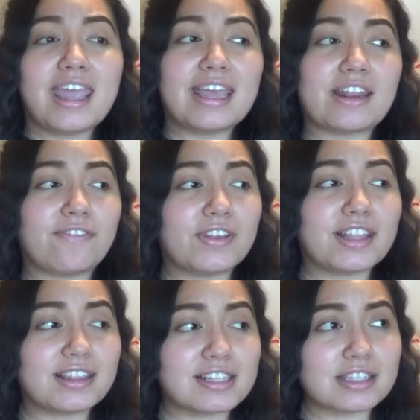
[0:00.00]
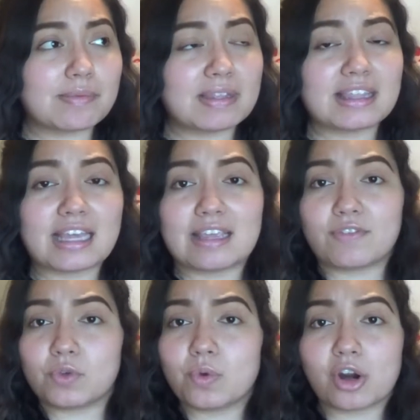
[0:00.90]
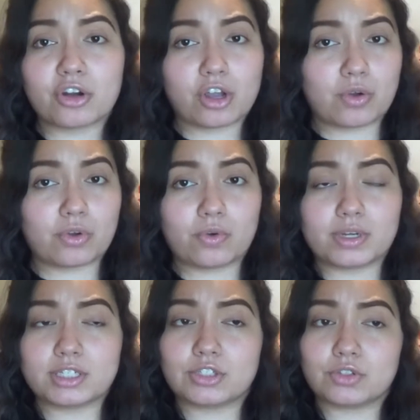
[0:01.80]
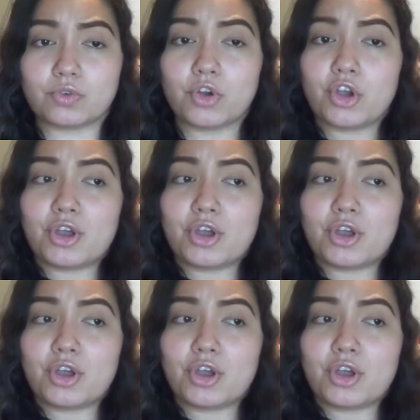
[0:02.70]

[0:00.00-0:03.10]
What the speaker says: And I feel like that's something that if you are not going to